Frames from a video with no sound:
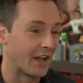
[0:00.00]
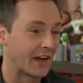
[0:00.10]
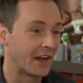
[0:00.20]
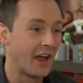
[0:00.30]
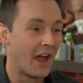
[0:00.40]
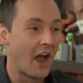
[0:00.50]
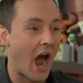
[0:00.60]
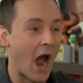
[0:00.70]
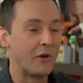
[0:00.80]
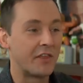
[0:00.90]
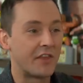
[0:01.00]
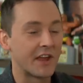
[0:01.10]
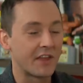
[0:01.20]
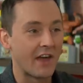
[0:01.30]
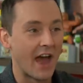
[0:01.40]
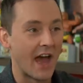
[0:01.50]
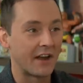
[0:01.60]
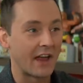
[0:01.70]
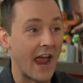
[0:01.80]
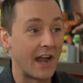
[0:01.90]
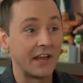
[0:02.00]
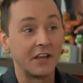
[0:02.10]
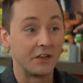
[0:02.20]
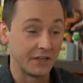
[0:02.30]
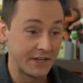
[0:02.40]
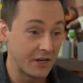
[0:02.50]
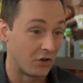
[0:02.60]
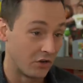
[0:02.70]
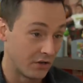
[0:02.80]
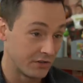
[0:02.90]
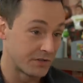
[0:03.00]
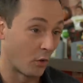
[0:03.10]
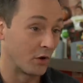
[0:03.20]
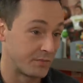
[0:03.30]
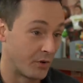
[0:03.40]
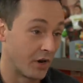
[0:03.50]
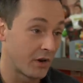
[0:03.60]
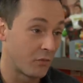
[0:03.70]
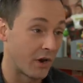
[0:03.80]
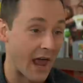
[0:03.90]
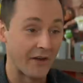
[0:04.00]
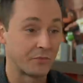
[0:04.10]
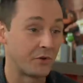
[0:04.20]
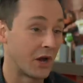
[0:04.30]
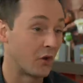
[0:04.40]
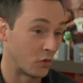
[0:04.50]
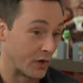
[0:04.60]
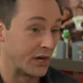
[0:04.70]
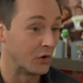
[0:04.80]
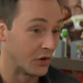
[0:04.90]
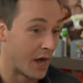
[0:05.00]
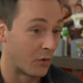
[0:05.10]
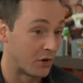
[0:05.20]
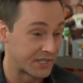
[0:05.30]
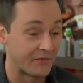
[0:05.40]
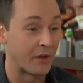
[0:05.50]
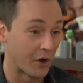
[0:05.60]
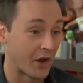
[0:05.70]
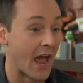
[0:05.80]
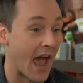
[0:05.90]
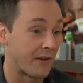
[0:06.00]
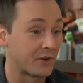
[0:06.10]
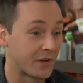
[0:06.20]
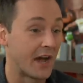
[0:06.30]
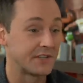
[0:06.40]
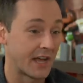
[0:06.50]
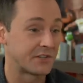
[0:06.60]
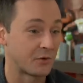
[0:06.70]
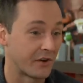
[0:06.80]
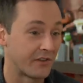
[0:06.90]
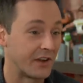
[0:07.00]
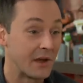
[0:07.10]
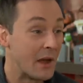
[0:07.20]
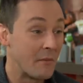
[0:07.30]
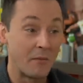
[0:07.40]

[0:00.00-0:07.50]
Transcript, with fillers: Like, I would think that any legal sports book would have to put out real numbers if they were going to advertise that sort of thing.